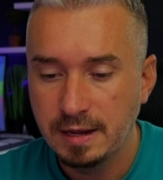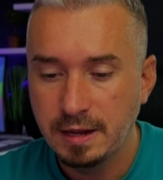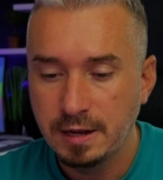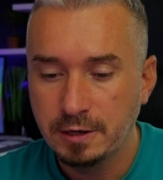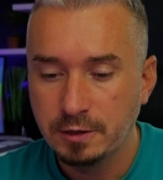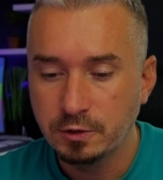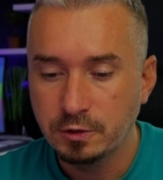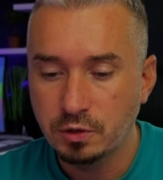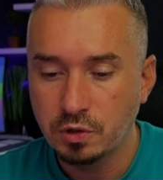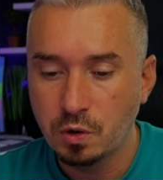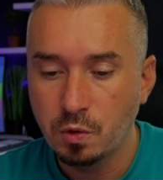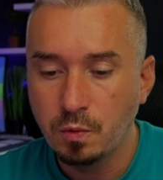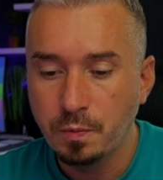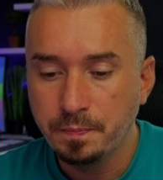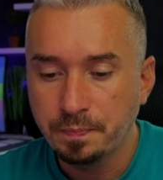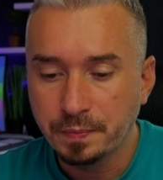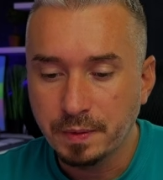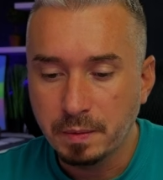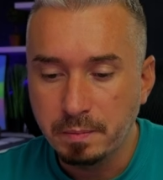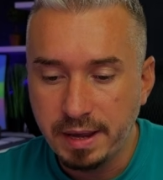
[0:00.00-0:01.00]
So
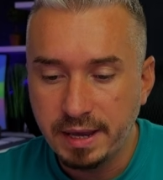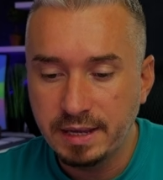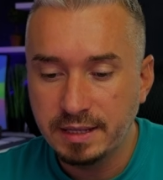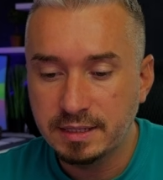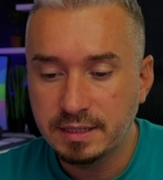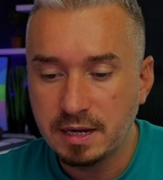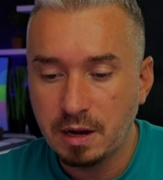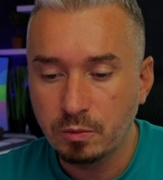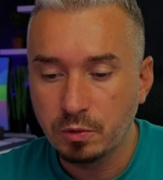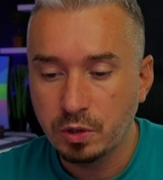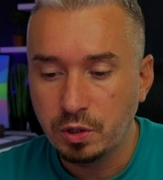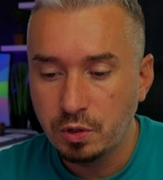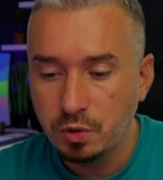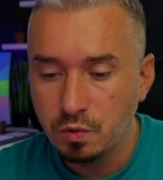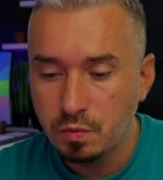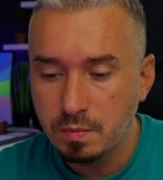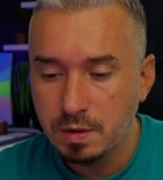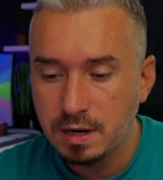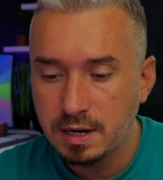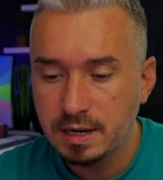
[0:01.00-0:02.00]
make it sound
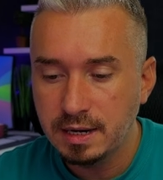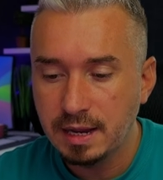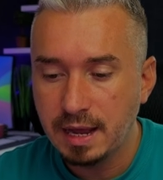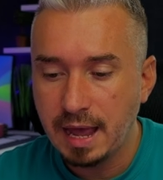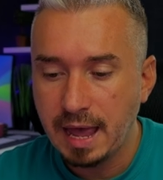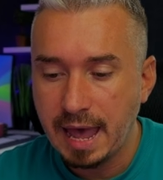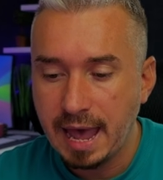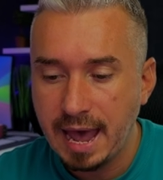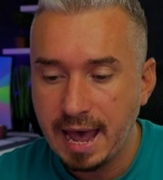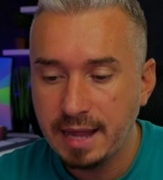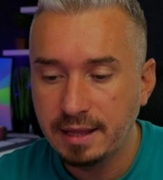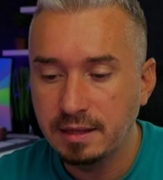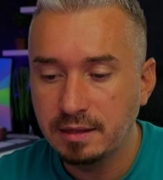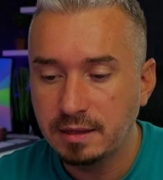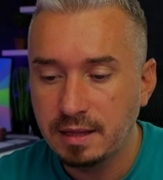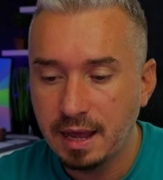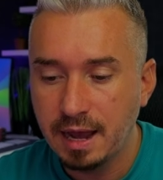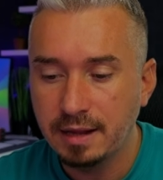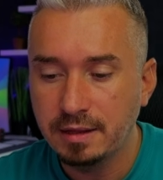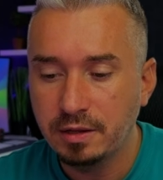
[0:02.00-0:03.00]
human, add
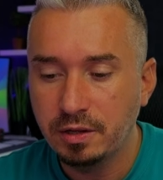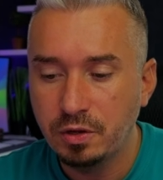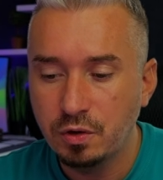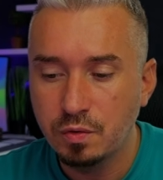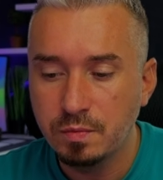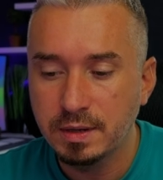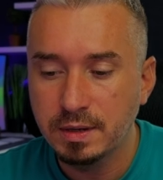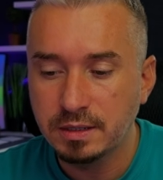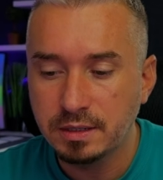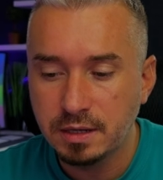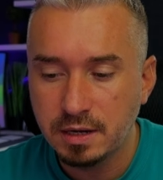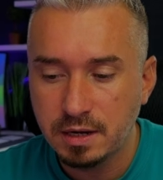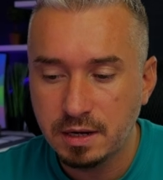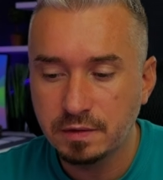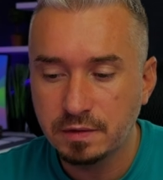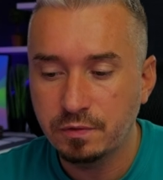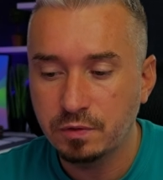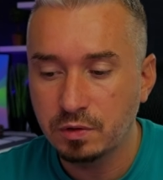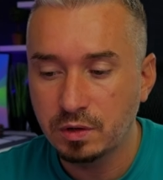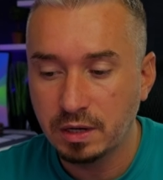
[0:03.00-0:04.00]
that human touch
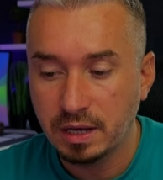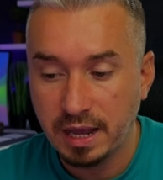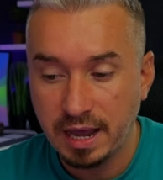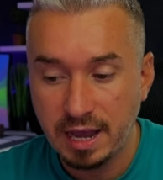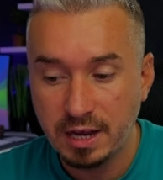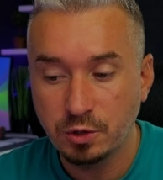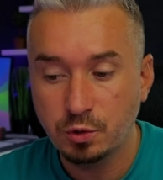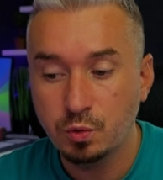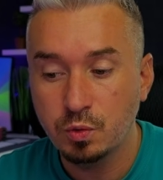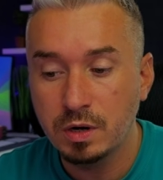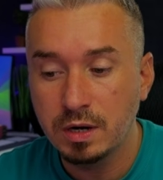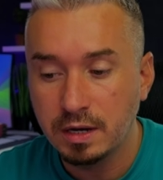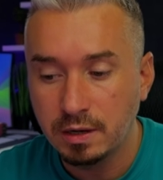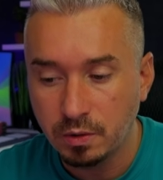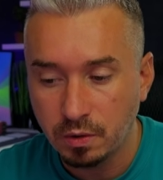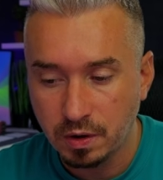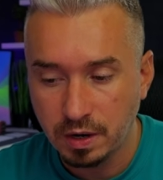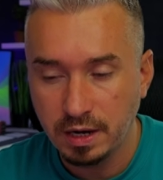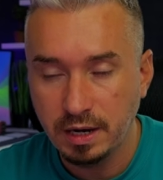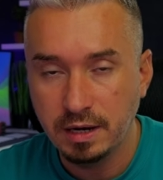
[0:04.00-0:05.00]
for the casual
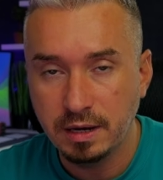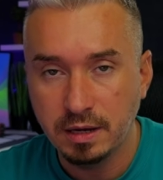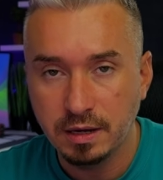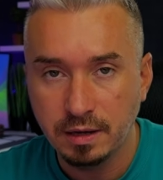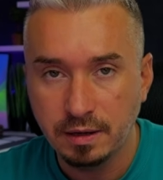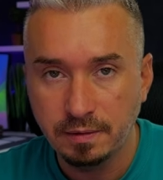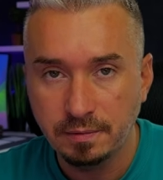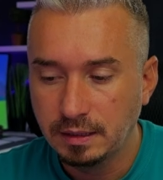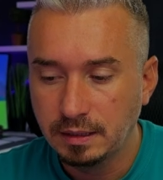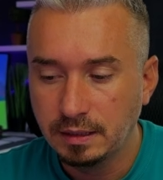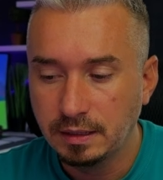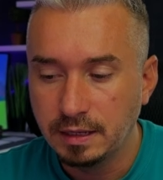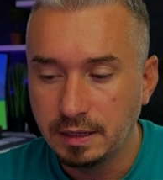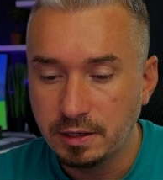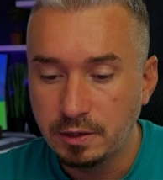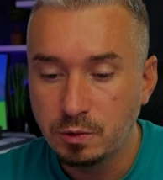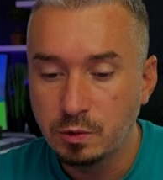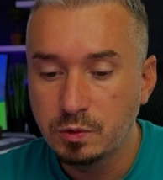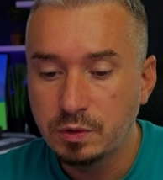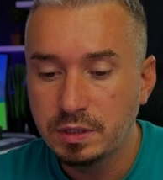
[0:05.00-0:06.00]
reader. The
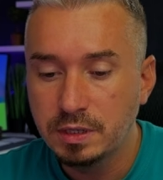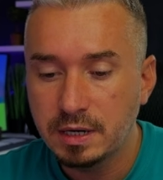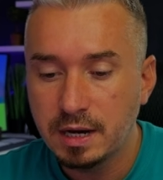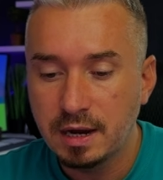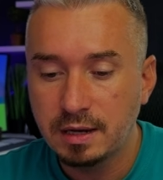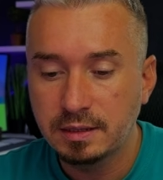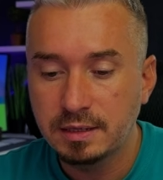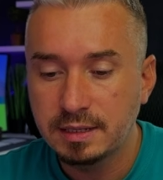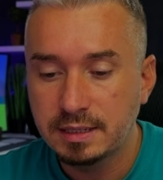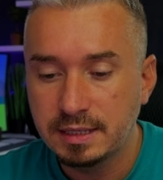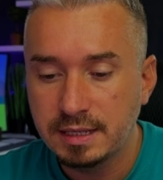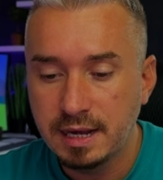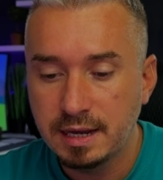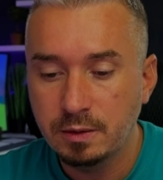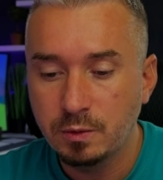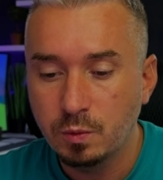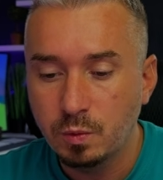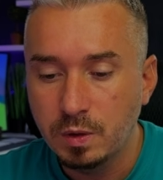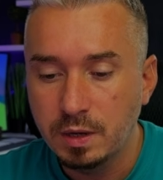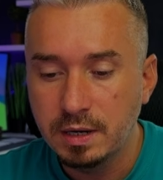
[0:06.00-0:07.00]
user understand
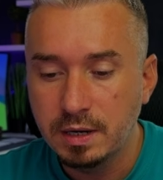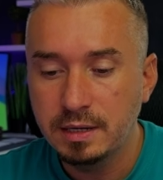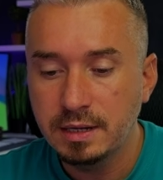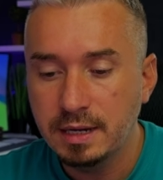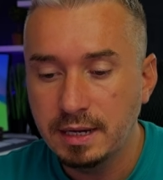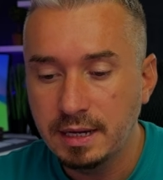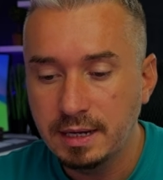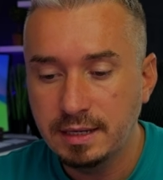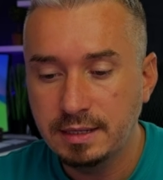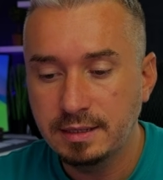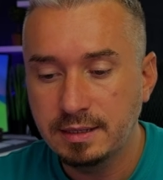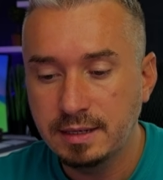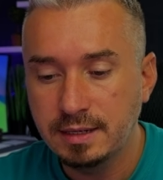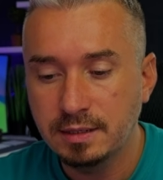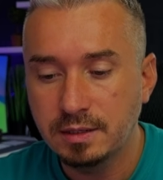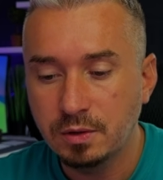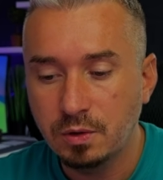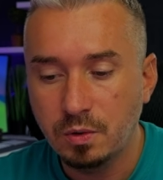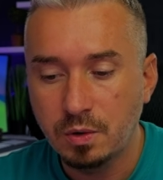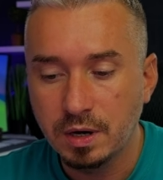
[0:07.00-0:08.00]
what is
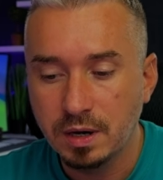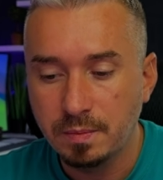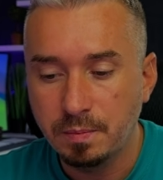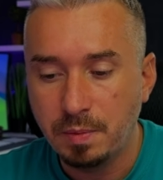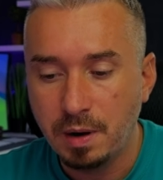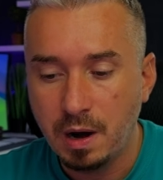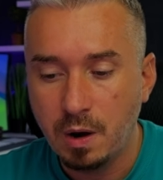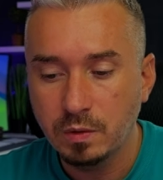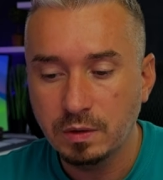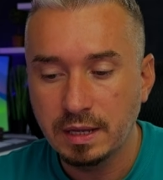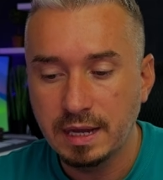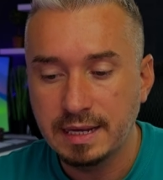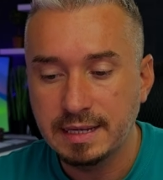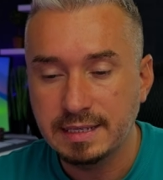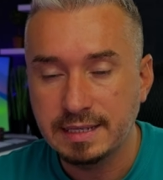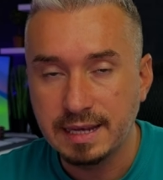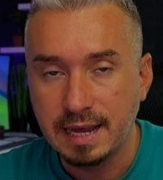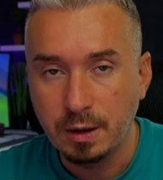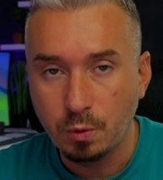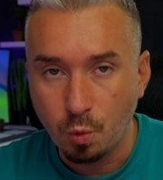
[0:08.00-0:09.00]
this all about,
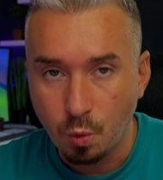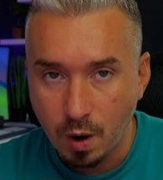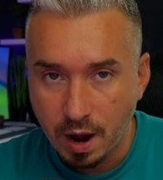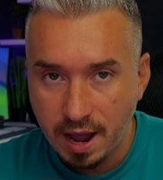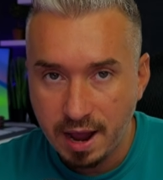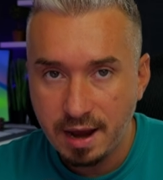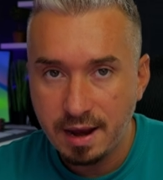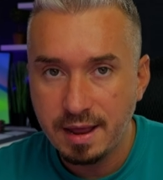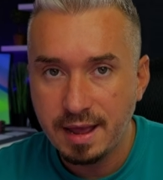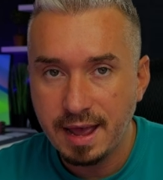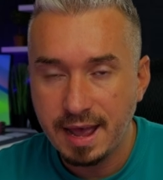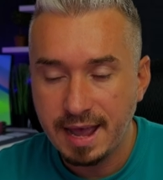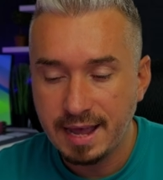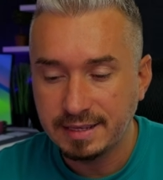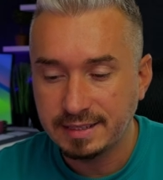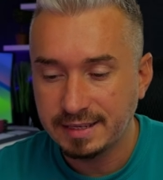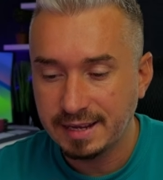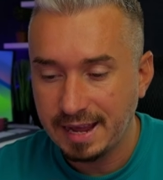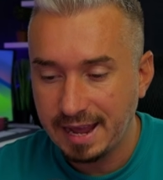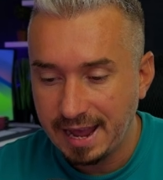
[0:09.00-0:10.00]
as well
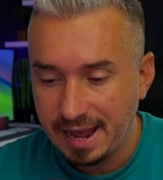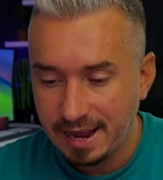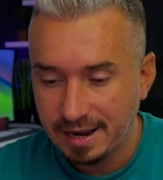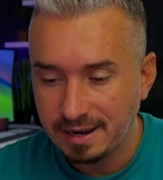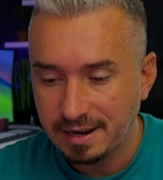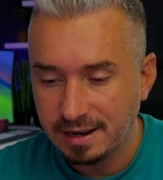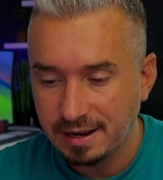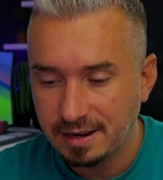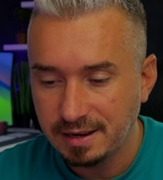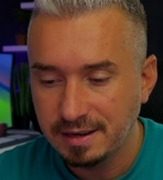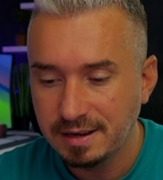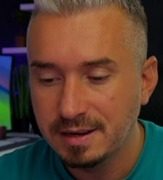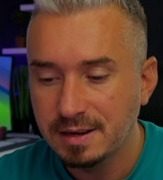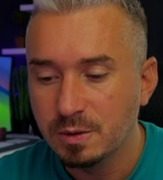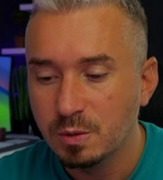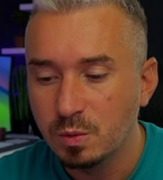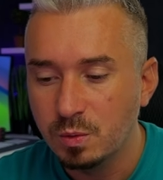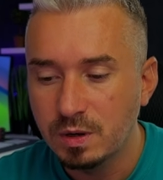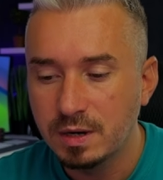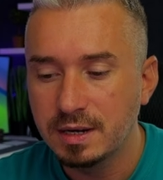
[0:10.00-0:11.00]
as adding
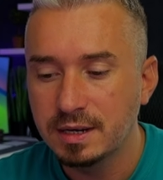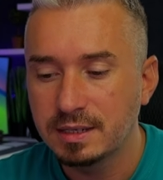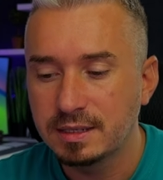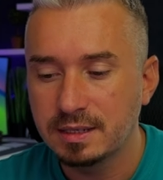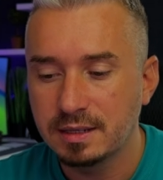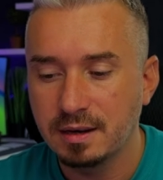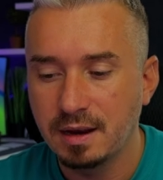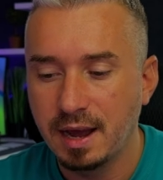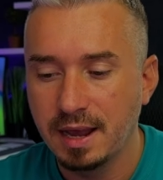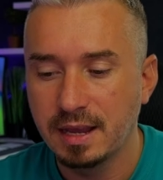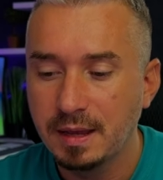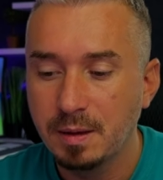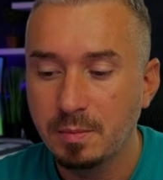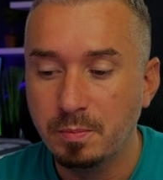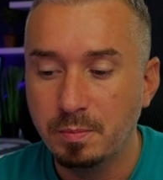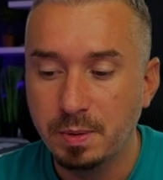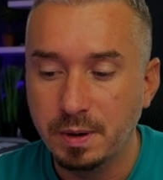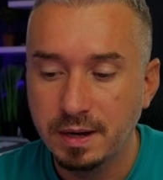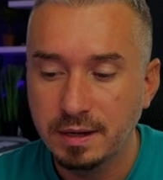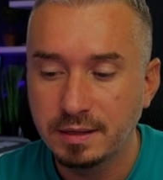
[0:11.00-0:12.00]
words like
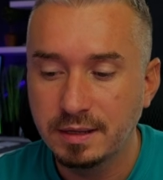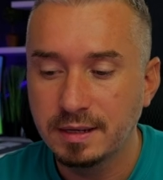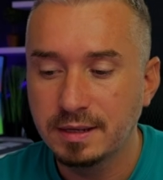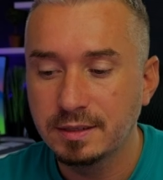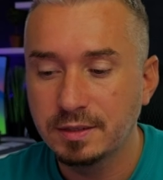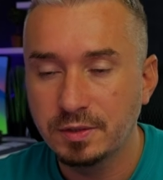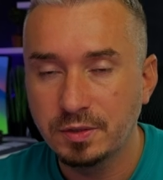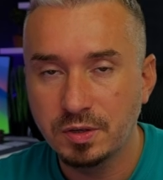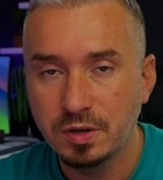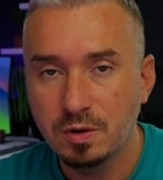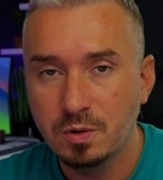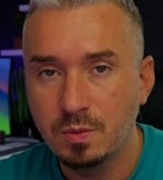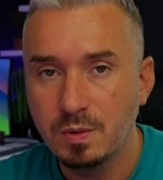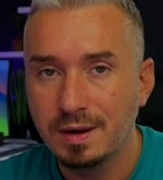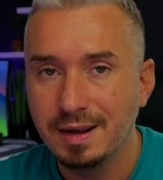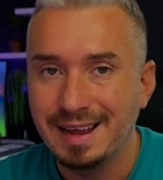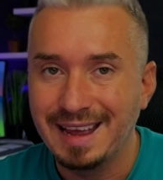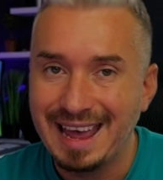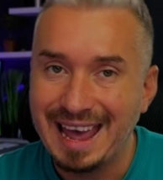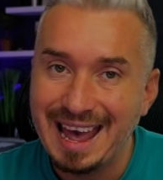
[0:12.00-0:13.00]
but, so,
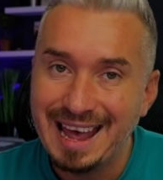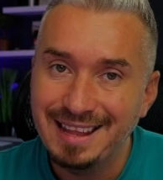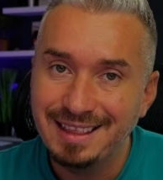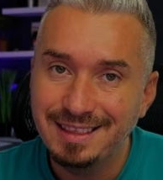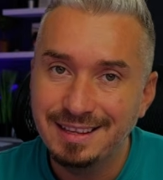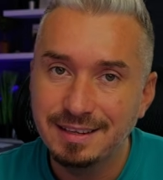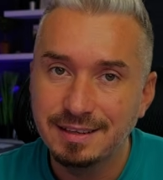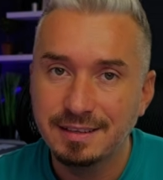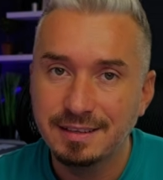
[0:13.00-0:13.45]
and,